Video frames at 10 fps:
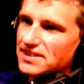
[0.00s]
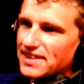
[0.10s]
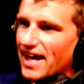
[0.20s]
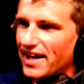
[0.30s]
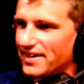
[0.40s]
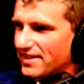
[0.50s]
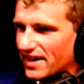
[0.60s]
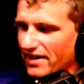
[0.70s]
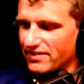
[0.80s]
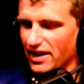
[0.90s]

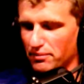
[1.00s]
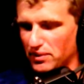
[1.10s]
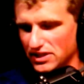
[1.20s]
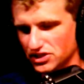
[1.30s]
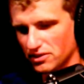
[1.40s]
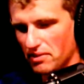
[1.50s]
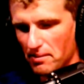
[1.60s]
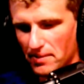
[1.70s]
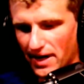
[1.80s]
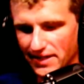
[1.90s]
Yeah. I've got a picture in my
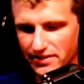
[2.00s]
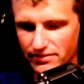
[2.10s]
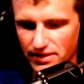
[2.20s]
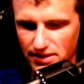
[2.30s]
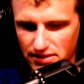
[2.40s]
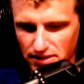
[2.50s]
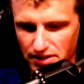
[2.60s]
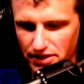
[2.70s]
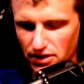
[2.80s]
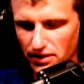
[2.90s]
mind of,
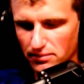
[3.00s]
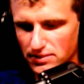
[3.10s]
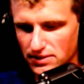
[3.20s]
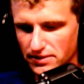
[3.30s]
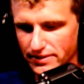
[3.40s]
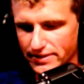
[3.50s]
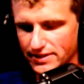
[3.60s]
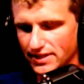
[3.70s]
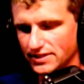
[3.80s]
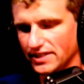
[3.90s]
you know, him.
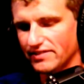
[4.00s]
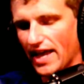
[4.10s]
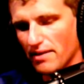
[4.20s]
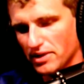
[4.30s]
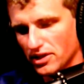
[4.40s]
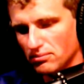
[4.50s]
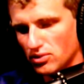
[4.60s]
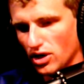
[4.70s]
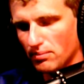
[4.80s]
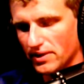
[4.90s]
This doesn't even happen in the
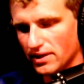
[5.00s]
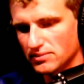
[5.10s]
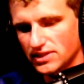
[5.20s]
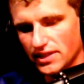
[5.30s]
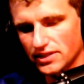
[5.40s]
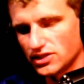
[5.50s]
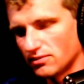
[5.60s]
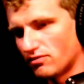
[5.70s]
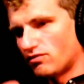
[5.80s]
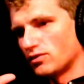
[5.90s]
book, but him sitting
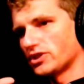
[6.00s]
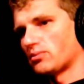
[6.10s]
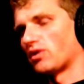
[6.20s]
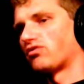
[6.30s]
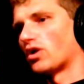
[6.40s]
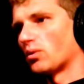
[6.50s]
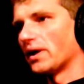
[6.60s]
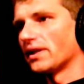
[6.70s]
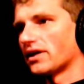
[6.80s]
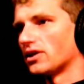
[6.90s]
somewhere far
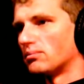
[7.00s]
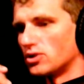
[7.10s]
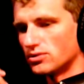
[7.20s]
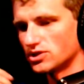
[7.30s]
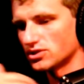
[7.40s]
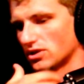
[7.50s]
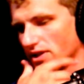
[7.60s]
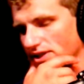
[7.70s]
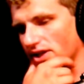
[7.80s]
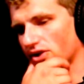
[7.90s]
away, like on the moon, just
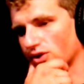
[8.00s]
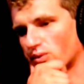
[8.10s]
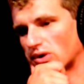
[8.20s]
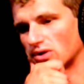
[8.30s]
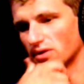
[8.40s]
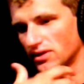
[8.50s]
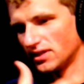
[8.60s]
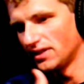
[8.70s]
looking down on the world.